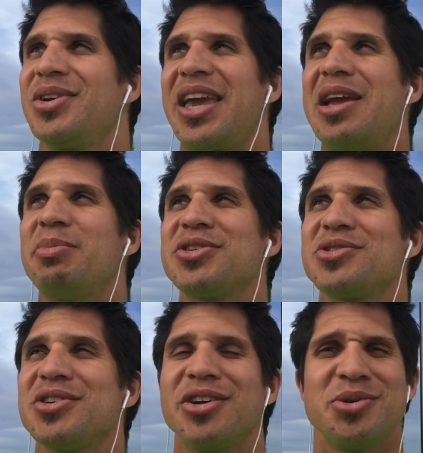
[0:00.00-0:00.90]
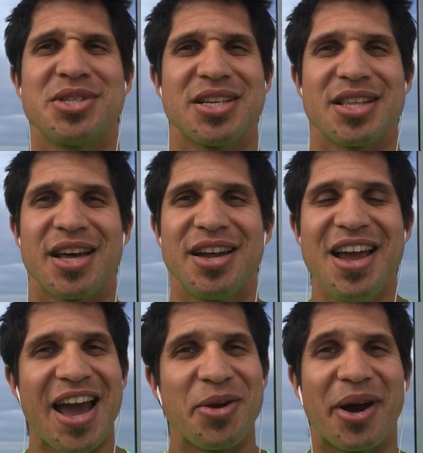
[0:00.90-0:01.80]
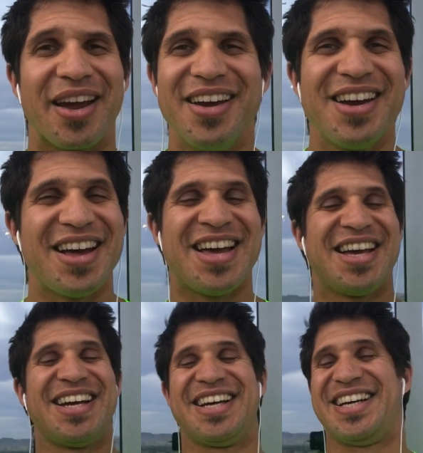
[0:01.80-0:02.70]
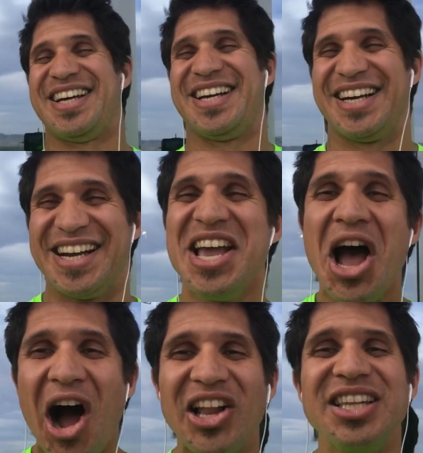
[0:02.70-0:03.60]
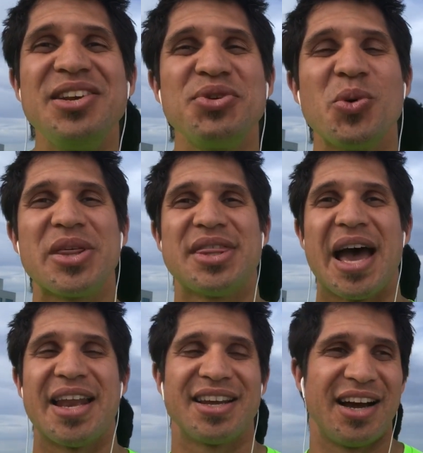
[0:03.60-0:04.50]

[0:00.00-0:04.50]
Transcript: gangbusters on, who says that? Anyway, I'll leave you with that,